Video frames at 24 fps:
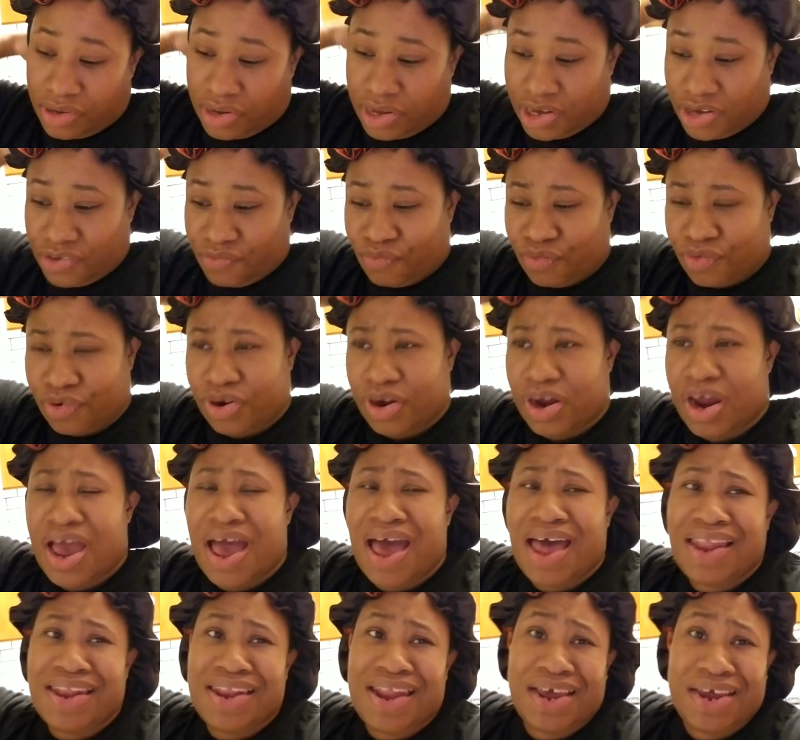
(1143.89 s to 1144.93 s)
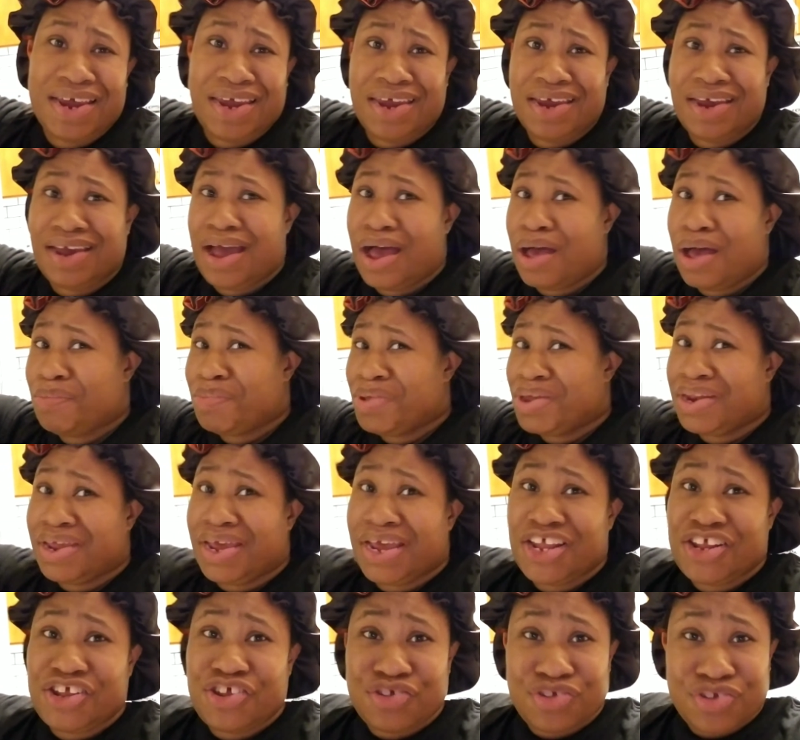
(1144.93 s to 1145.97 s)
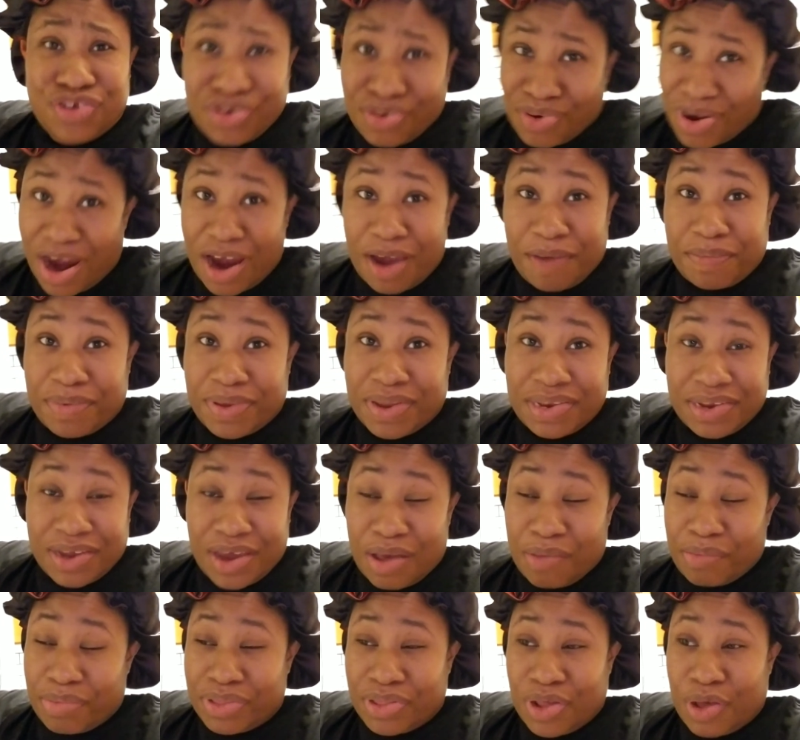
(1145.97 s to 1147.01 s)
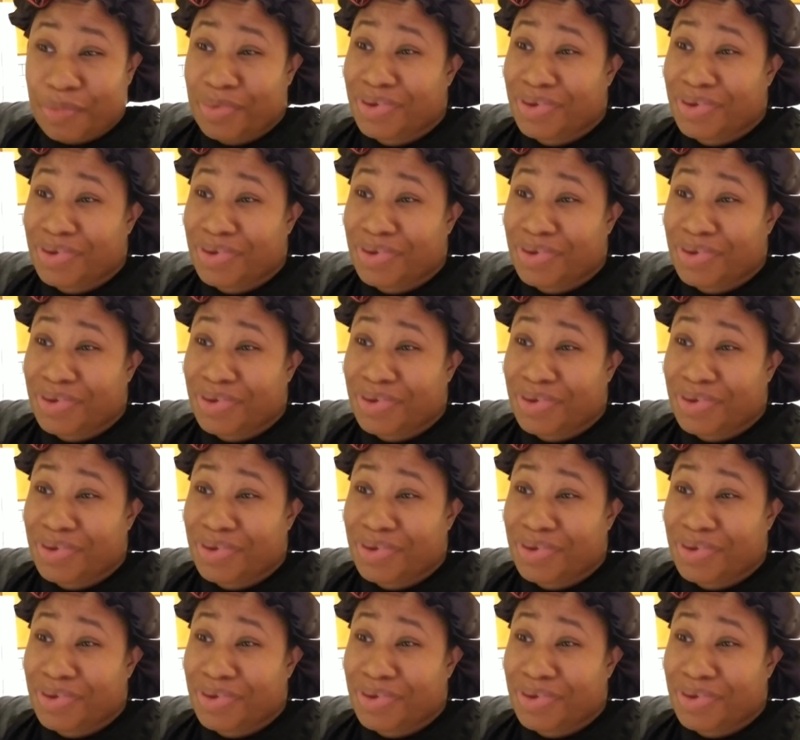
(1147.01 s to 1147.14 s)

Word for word: Thank you for liking, commenting, and subscribing down below,